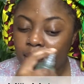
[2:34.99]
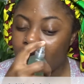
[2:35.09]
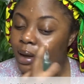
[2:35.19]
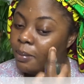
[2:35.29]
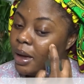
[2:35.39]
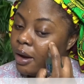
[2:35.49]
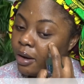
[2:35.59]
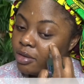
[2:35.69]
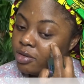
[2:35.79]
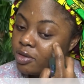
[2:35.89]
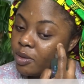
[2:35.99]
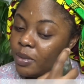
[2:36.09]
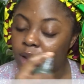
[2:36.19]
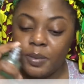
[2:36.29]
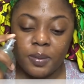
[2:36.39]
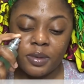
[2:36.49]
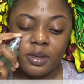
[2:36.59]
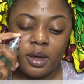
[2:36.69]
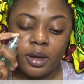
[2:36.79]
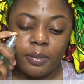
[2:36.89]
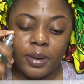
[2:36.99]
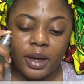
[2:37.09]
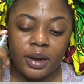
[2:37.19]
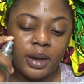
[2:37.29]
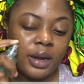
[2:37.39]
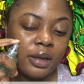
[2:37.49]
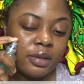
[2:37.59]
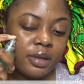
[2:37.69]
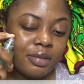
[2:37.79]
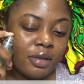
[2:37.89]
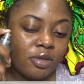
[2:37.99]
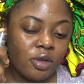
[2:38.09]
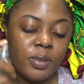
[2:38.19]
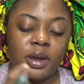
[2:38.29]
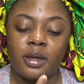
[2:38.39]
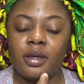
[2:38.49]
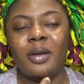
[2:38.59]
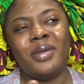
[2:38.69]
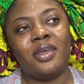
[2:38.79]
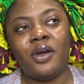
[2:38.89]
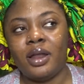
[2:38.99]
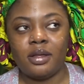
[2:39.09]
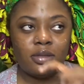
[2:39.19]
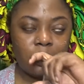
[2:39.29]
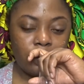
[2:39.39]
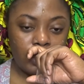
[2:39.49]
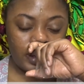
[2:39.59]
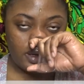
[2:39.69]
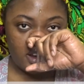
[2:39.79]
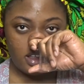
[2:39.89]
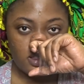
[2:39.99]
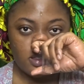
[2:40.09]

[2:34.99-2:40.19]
I heard so many people talk about it, like this is so many good, there are like some good,